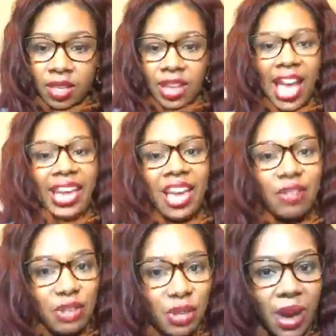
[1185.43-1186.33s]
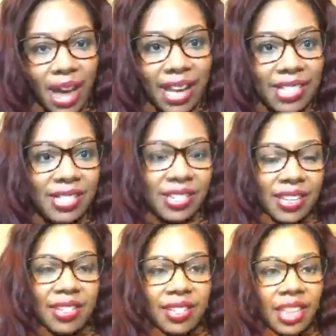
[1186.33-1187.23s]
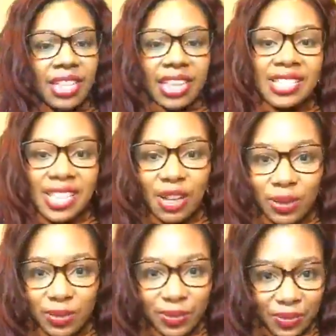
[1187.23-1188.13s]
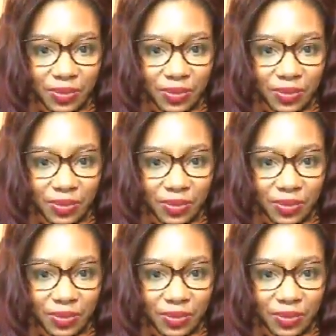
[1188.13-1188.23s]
God gave you two eyes. nothing is single.